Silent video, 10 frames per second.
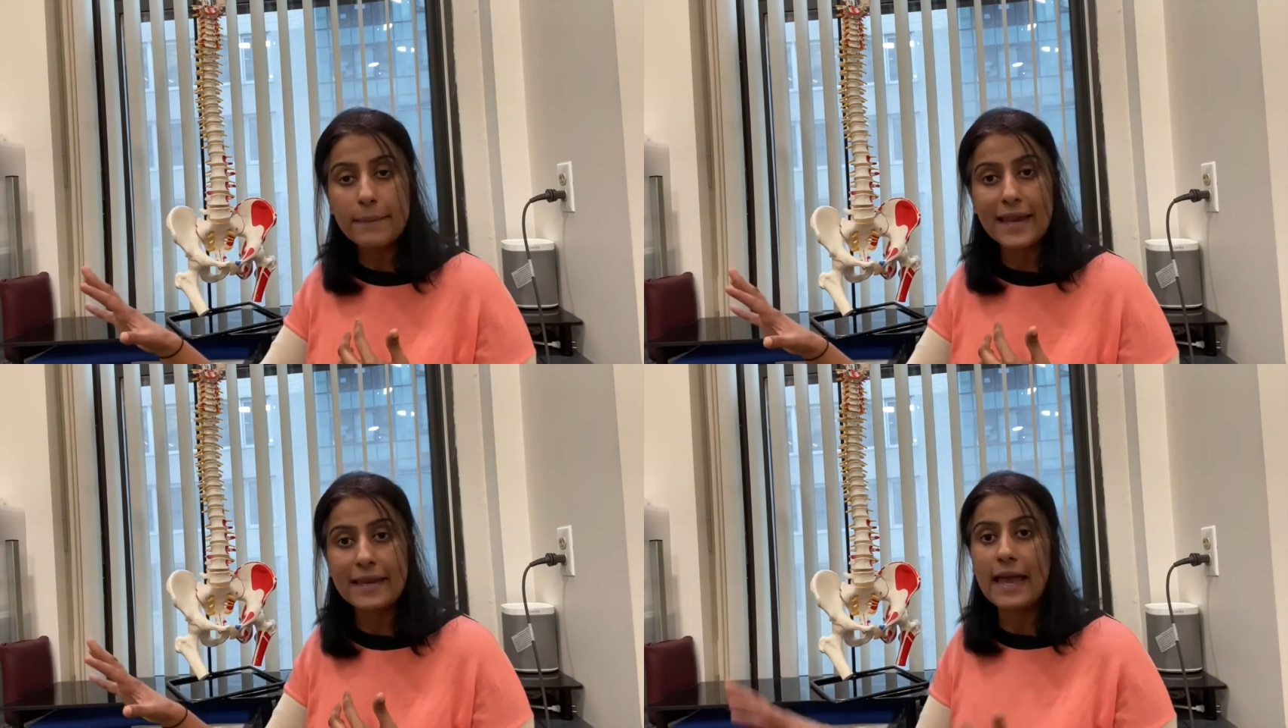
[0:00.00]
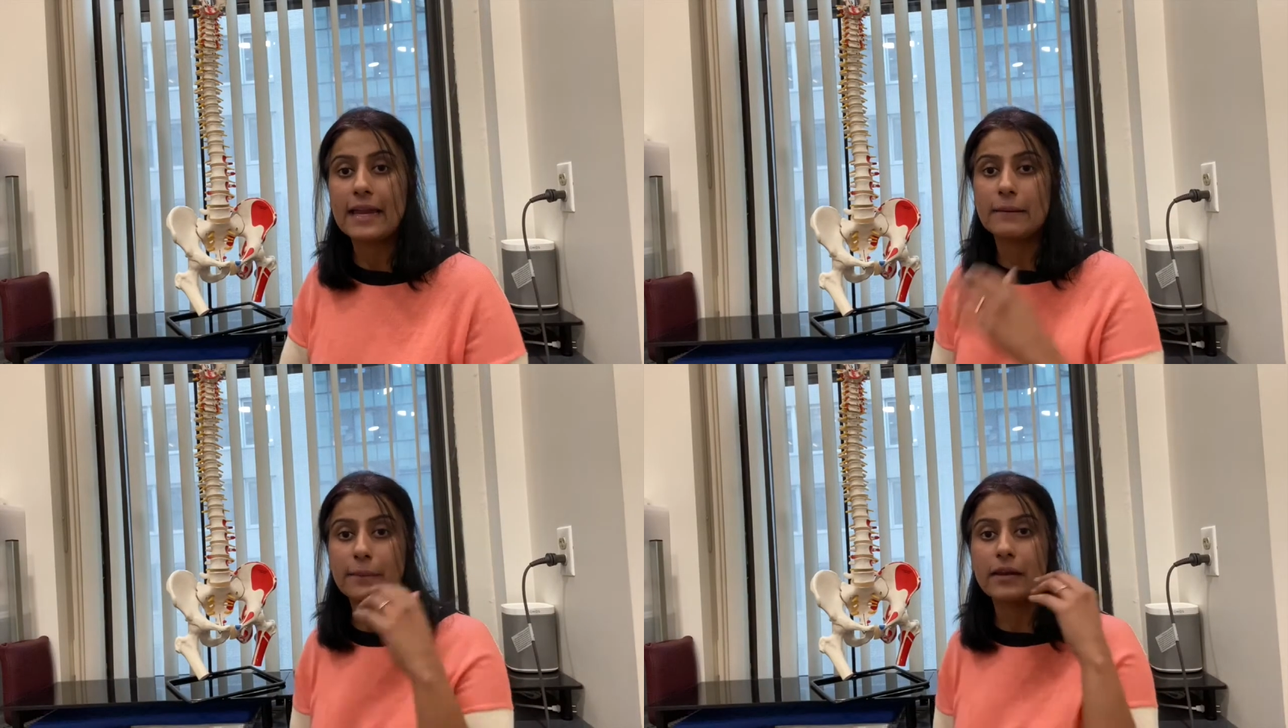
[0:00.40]
pain
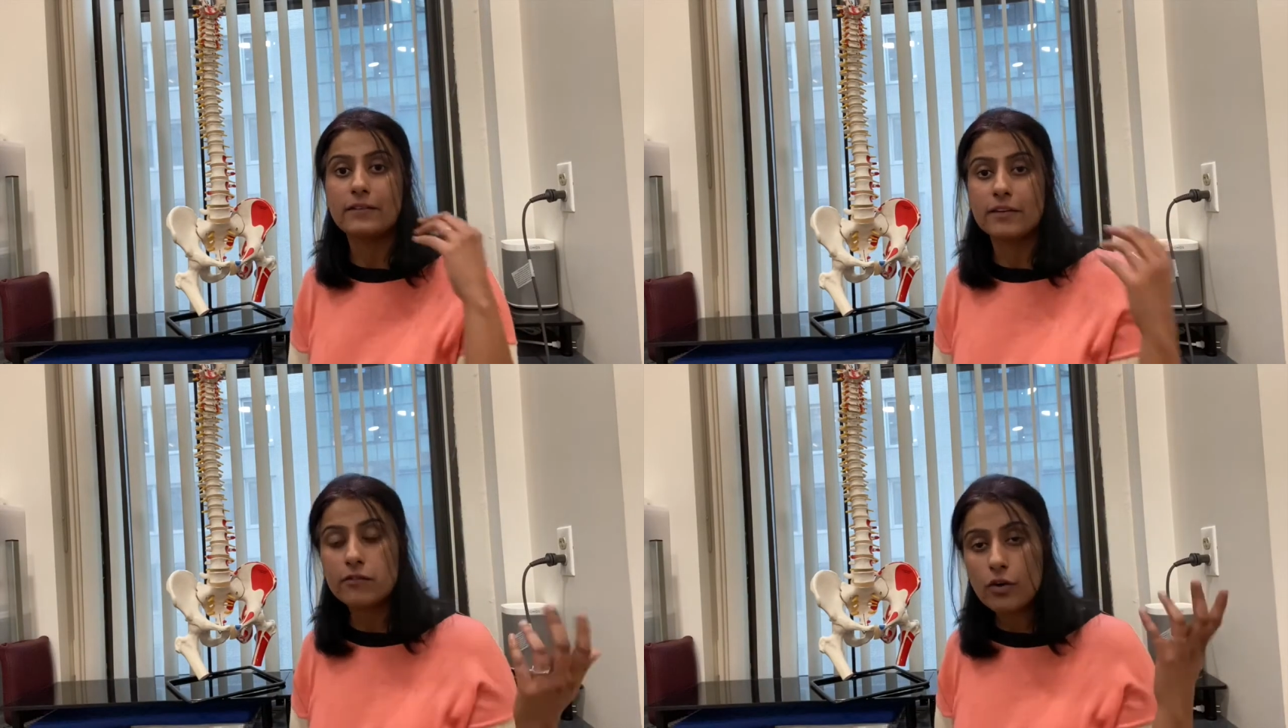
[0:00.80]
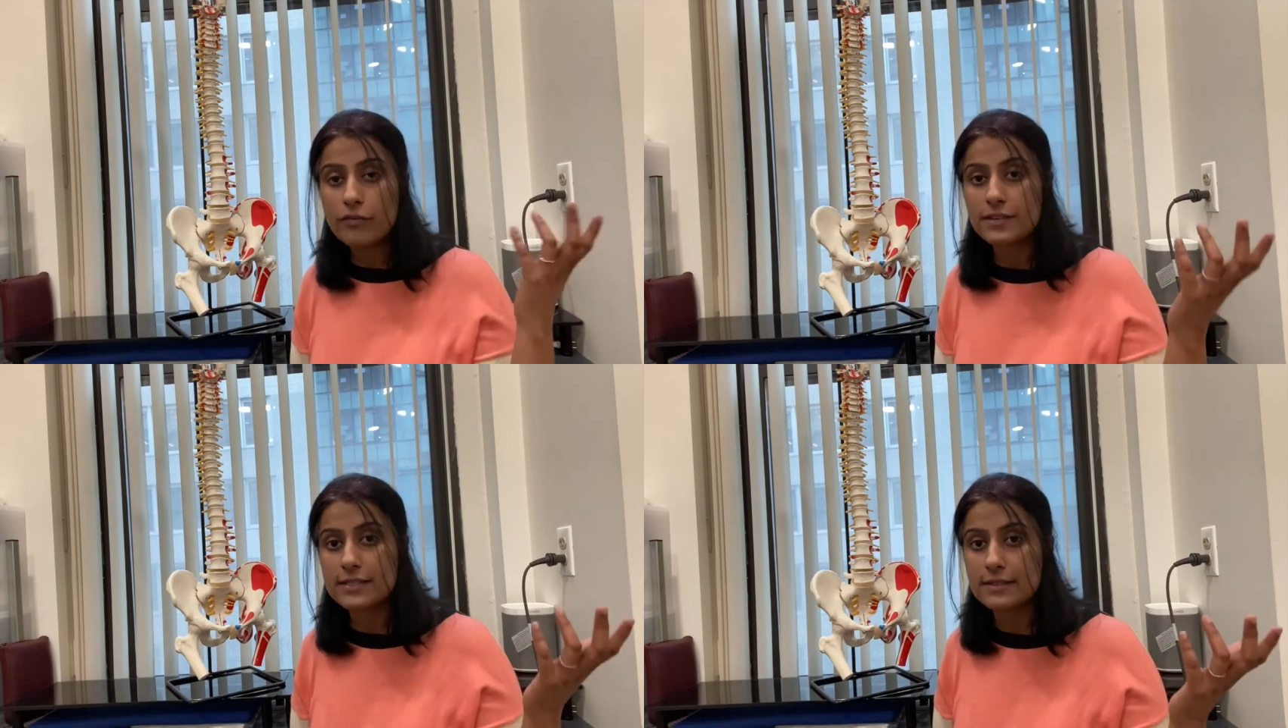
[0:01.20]
and a pelvic floor
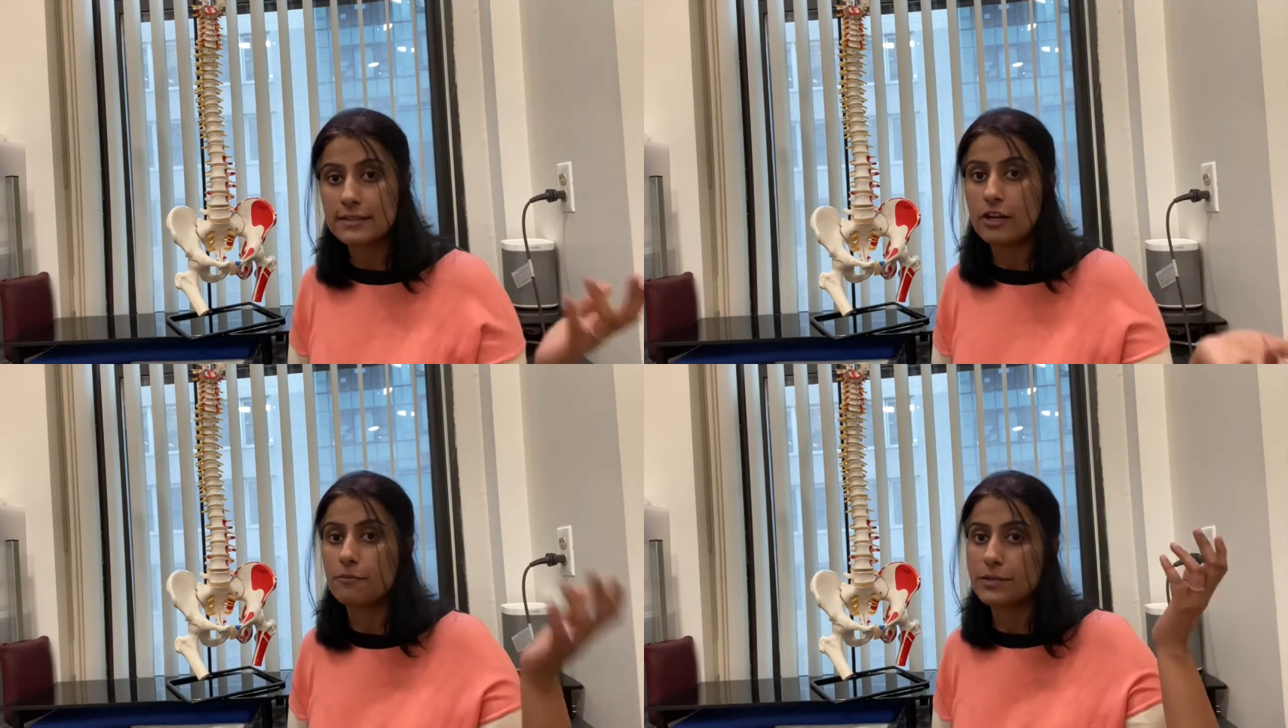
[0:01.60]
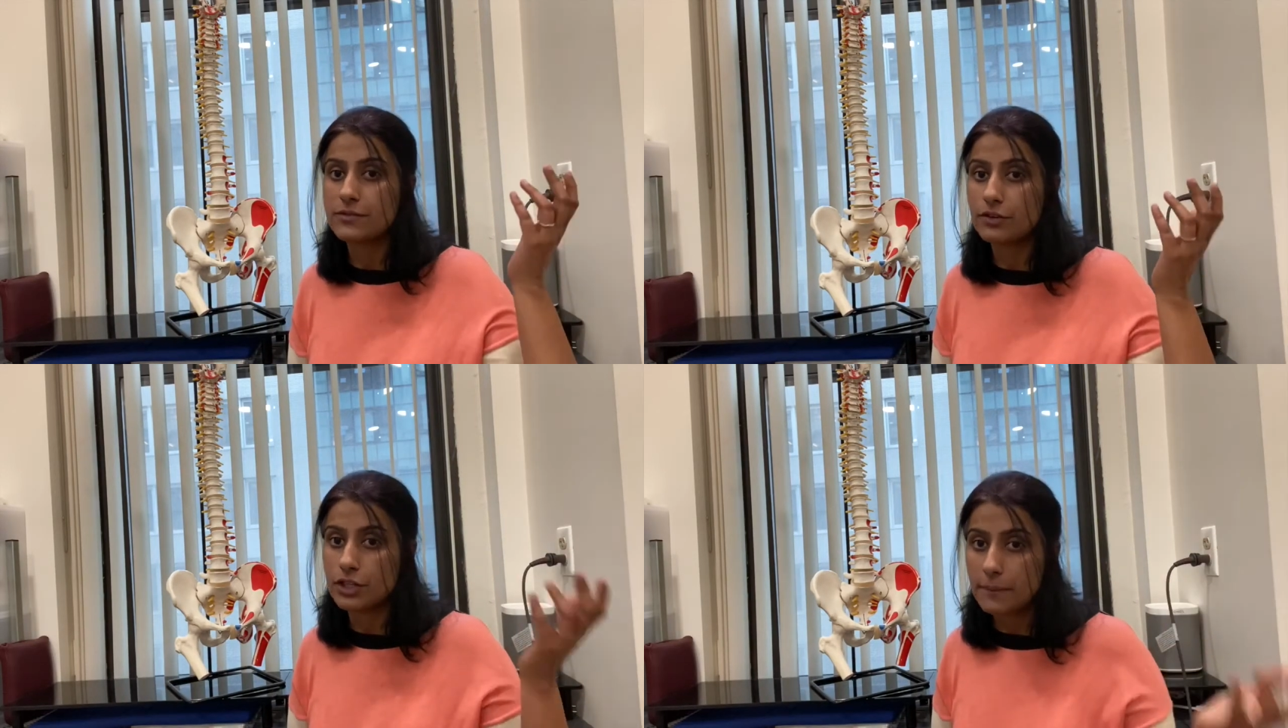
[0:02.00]
physical
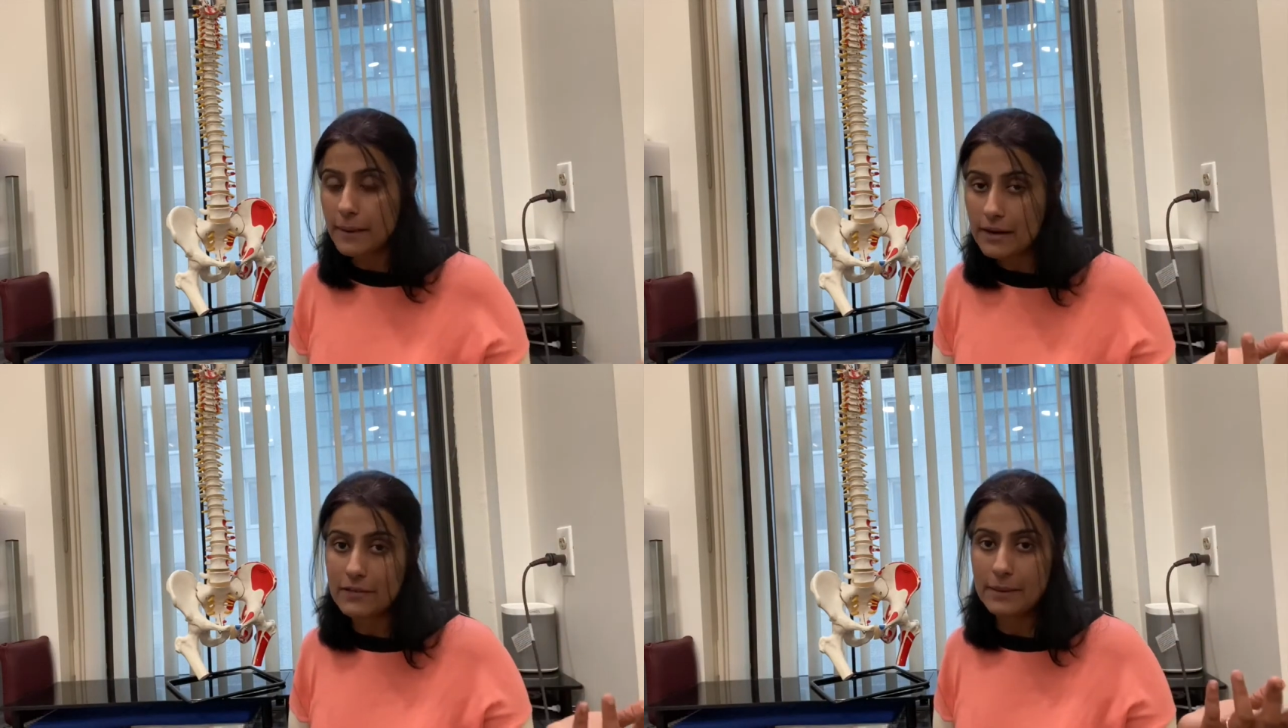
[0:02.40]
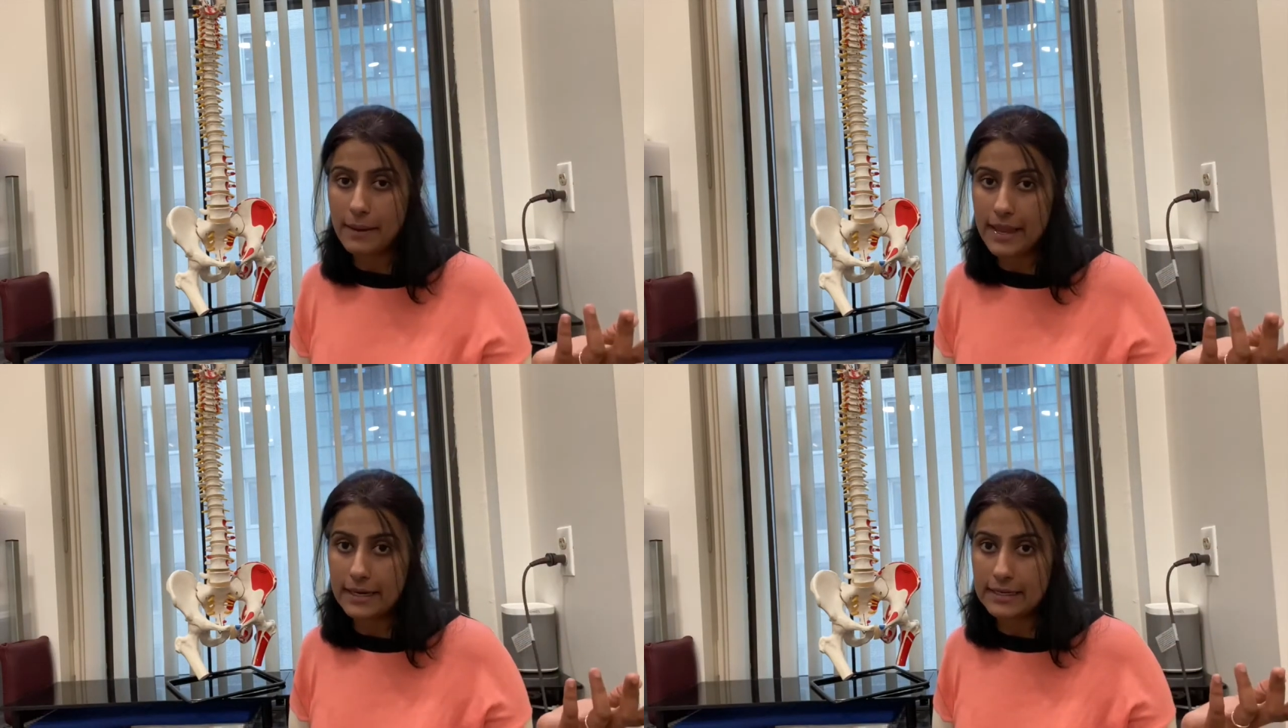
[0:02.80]
therapist for their pelvic
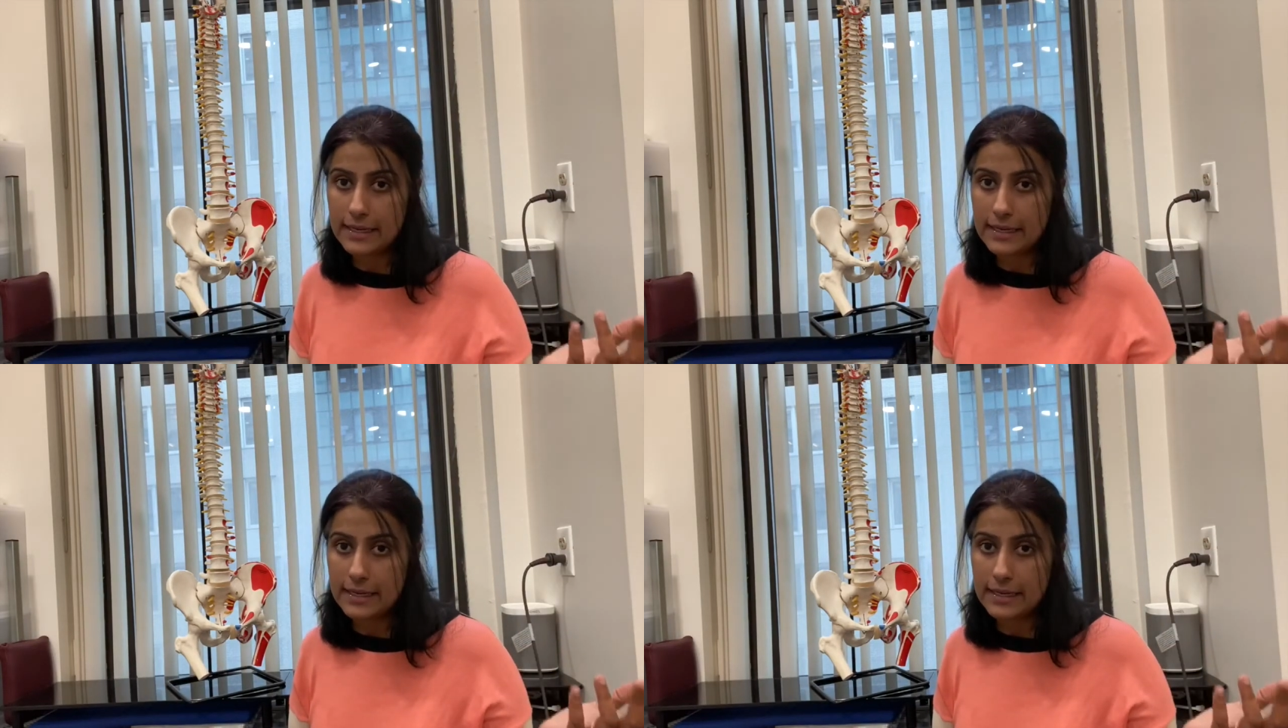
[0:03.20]
pain.